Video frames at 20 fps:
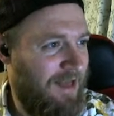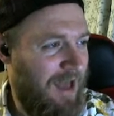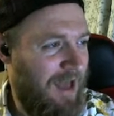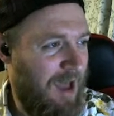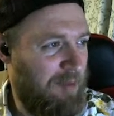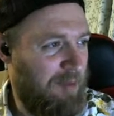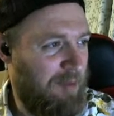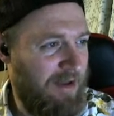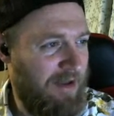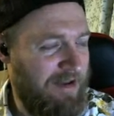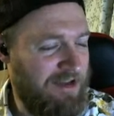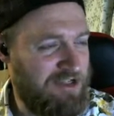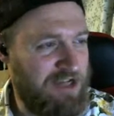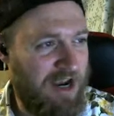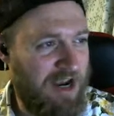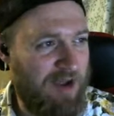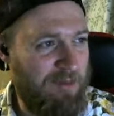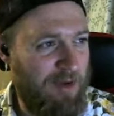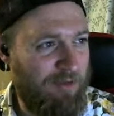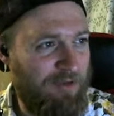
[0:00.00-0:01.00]
I probably need to
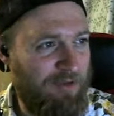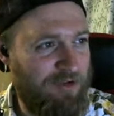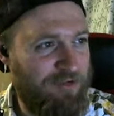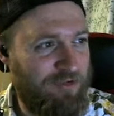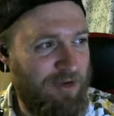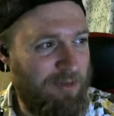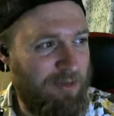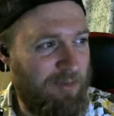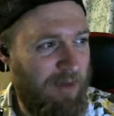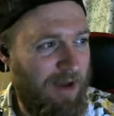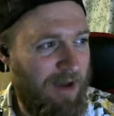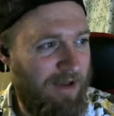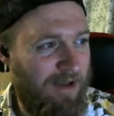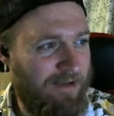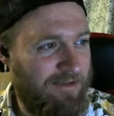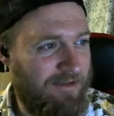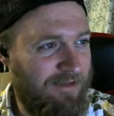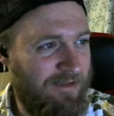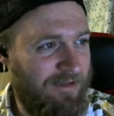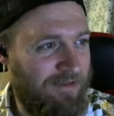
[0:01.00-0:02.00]
check out my Restream
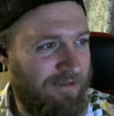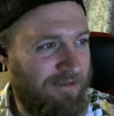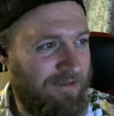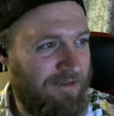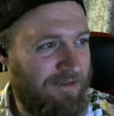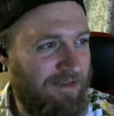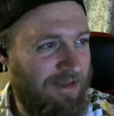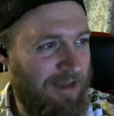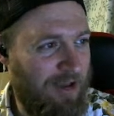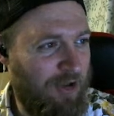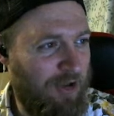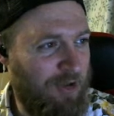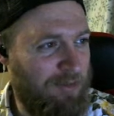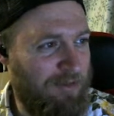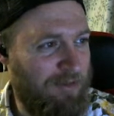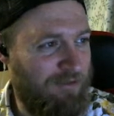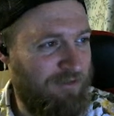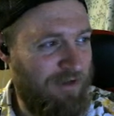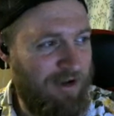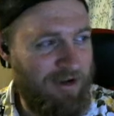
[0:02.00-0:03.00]
bot because it could
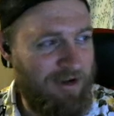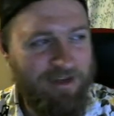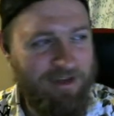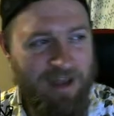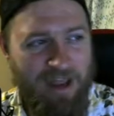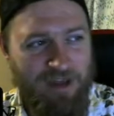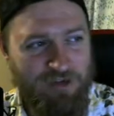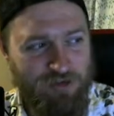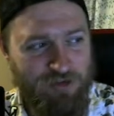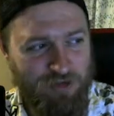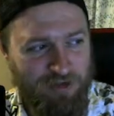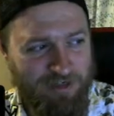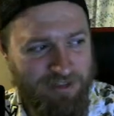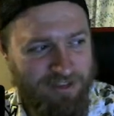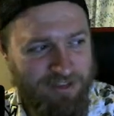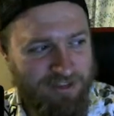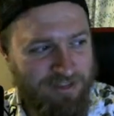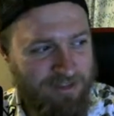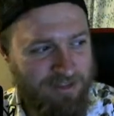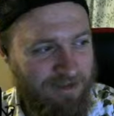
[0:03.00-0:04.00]
be very
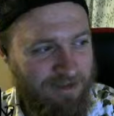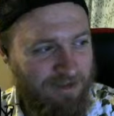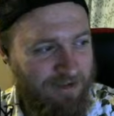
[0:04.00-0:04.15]
dangerous